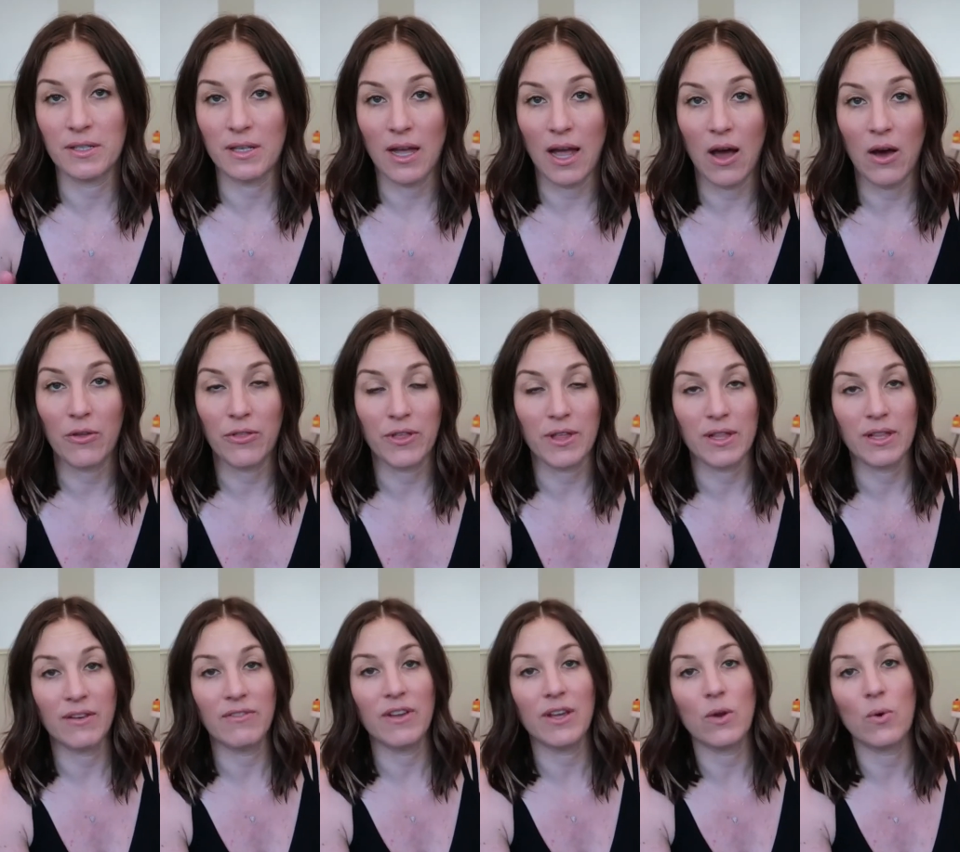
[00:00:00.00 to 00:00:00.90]
Healthy
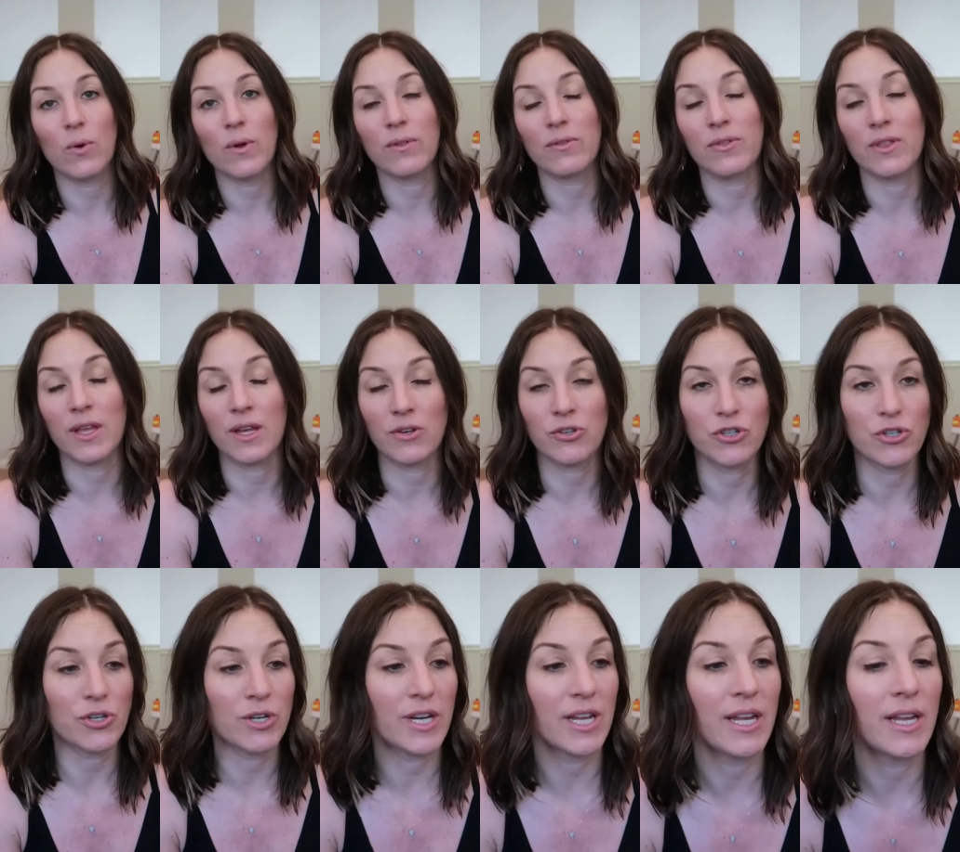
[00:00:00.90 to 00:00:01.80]
Living or Think
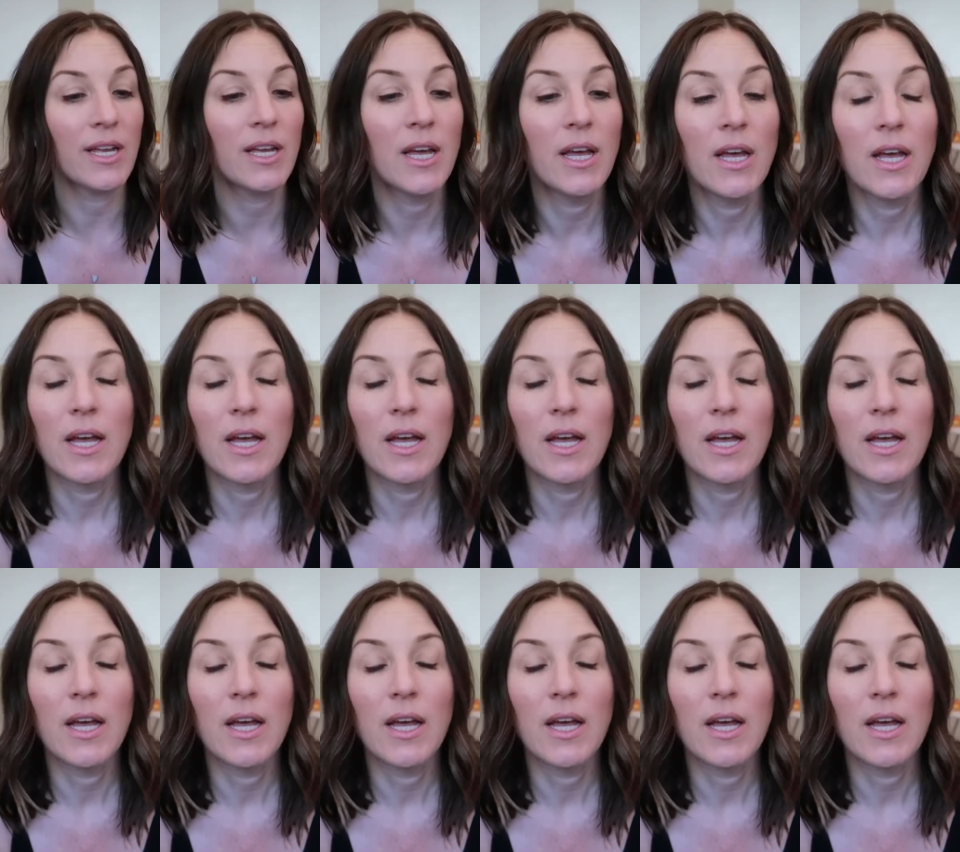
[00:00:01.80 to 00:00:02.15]
Dirty.